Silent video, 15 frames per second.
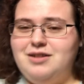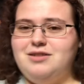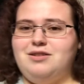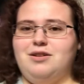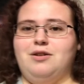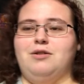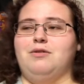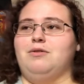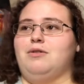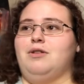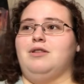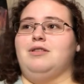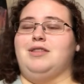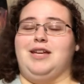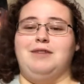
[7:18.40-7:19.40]
So
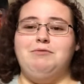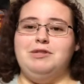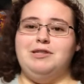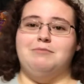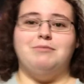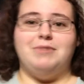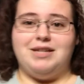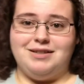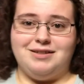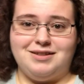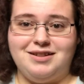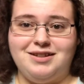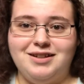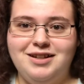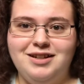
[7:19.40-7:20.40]
that was
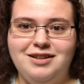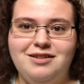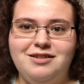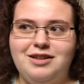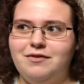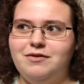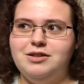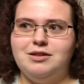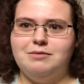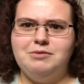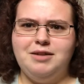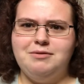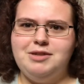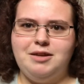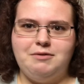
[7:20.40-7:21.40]
amazing.
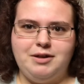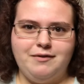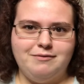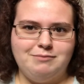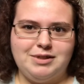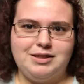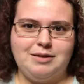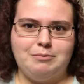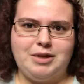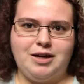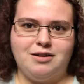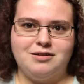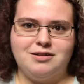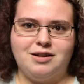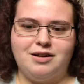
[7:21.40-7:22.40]
Sometimes they would even mix up the
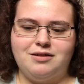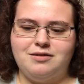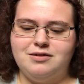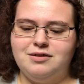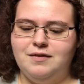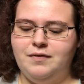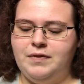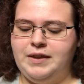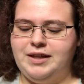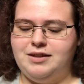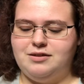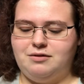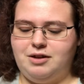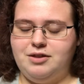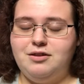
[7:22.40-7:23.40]
hairstyles.
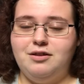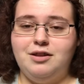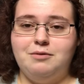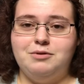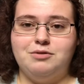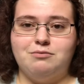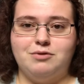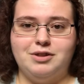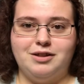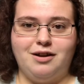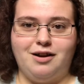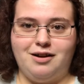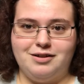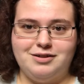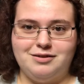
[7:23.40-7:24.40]
So I thought that was really
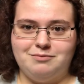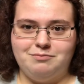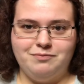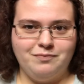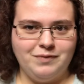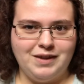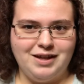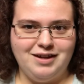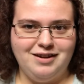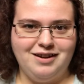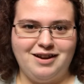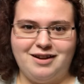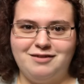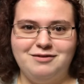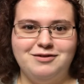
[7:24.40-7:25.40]
awesome.
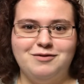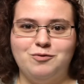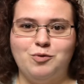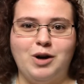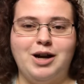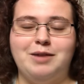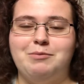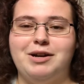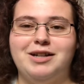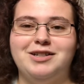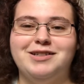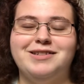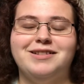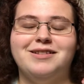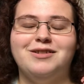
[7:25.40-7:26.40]
I don't know why, but I
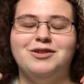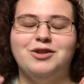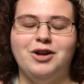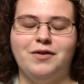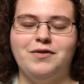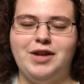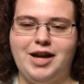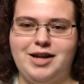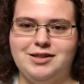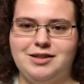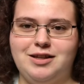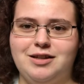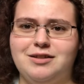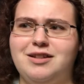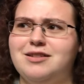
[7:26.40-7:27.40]
just loved that as a kid.